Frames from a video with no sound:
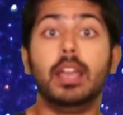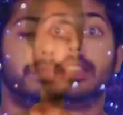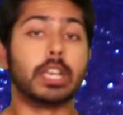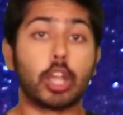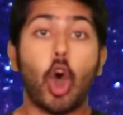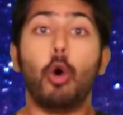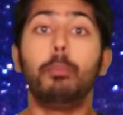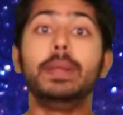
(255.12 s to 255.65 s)

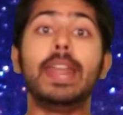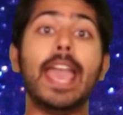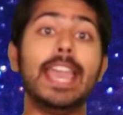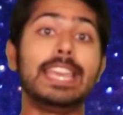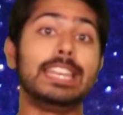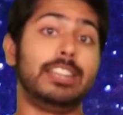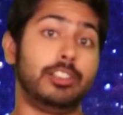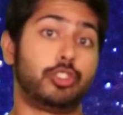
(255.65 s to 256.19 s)
The
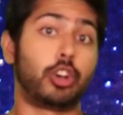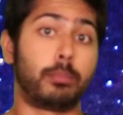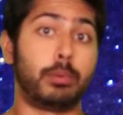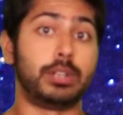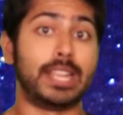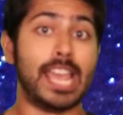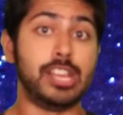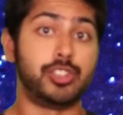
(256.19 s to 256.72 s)
Copenhagen
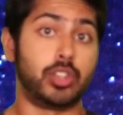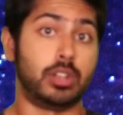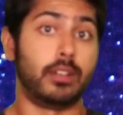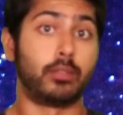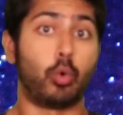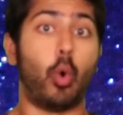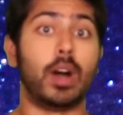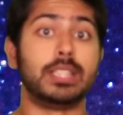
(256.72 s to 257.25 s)
interpretation
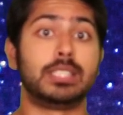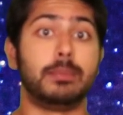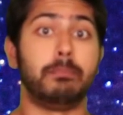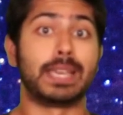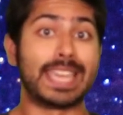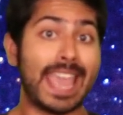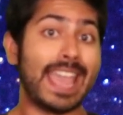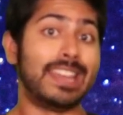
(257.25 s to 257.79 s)
of quantum
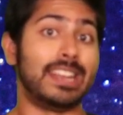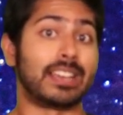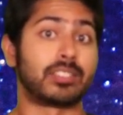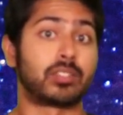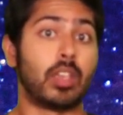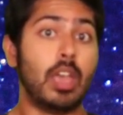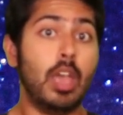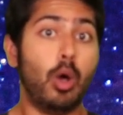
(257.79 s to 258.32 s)

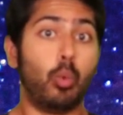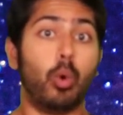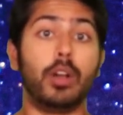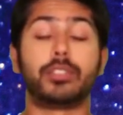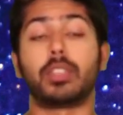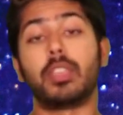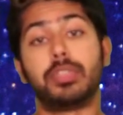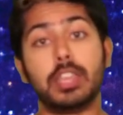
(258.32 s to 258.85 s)
mechanics
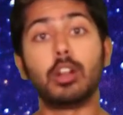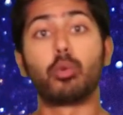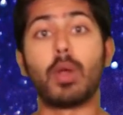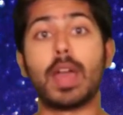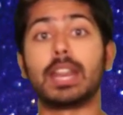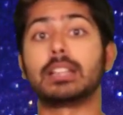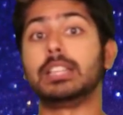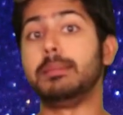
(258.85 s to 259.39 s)
was
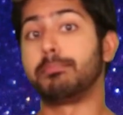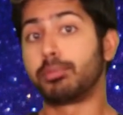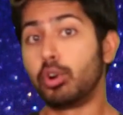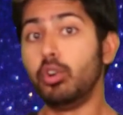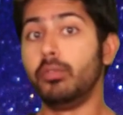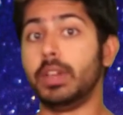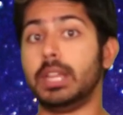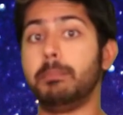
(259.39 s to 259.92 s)
theoretically
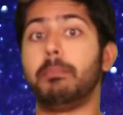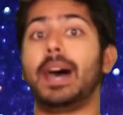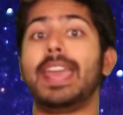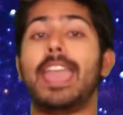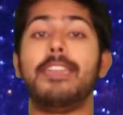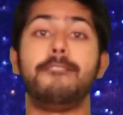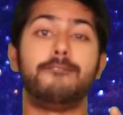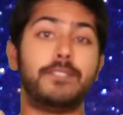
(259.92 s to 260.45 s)
proven by
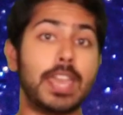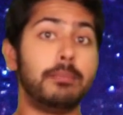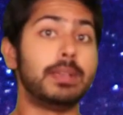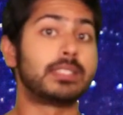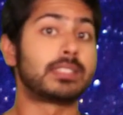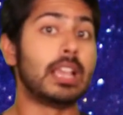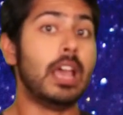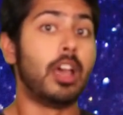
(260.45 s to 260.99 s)
a
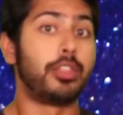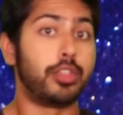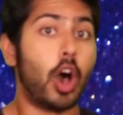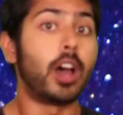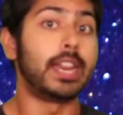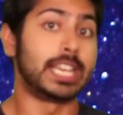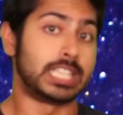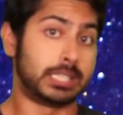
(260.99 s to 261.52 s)
famous
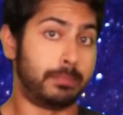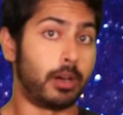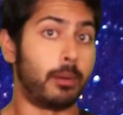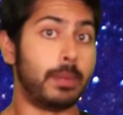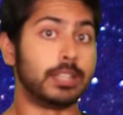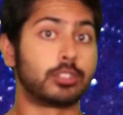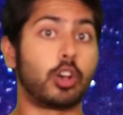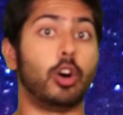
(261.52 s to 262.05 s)
thought
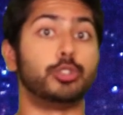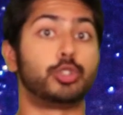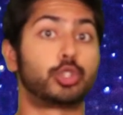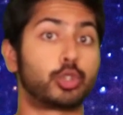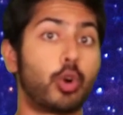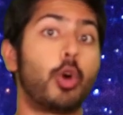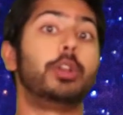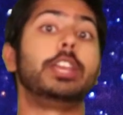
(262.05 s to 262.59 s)
experiment called
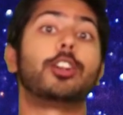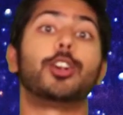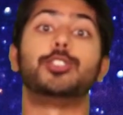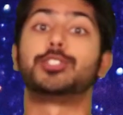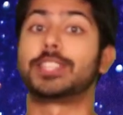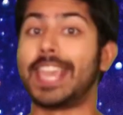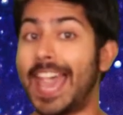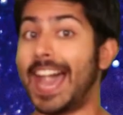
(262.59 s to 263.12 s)

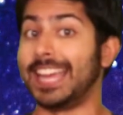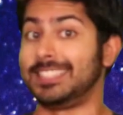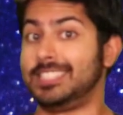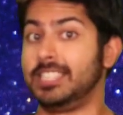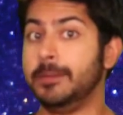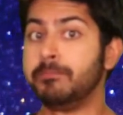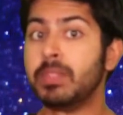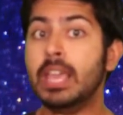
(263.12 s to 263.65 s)
Schrodinger's cat.